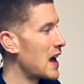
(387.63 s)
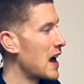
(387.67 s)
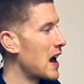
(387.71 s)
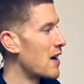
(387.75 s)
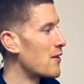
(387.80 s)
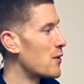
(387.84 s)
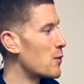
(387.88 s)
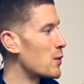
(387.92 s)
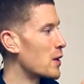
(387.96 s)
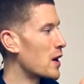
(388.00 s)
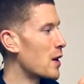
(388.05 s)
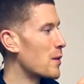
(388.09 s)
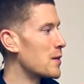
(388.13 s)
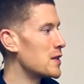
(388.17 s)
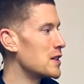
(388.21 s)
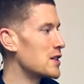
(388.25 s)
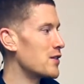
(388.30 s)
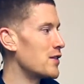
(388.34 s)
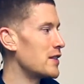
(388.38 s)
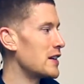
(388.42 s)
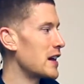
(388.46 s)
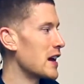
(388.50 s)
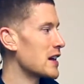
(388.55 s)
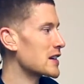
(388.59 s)
and then we come
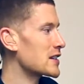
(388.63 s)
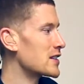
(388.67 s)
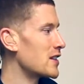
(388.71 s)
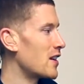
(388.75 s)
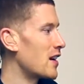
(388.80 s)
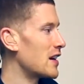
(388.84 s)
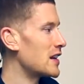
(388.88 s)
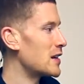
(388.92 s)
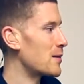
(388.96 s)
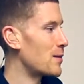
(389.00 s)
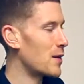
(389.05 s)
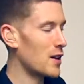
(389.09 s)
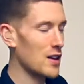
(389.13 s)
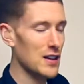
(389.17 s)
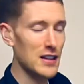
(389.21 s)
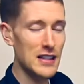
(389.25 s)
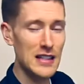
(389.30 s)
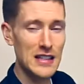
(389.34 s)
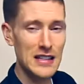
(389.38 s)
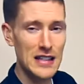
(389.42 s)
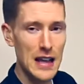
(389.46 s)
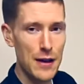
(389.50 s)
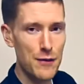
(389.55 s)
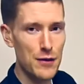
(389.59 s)
into the next line at bar
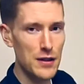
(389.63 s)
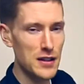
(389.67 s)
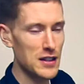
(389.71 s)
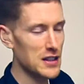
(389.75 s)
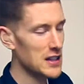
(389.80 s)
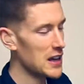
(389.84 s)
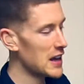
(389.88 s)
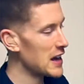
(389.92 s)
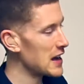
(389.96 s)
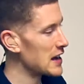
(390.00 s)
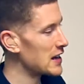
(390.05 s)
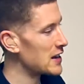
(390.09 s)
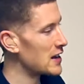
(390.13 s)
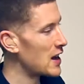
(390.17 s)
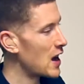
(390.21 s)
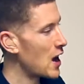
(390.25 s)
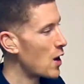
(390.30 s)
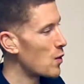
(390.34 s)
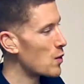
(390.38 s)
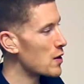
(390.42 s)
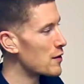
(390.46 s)
17,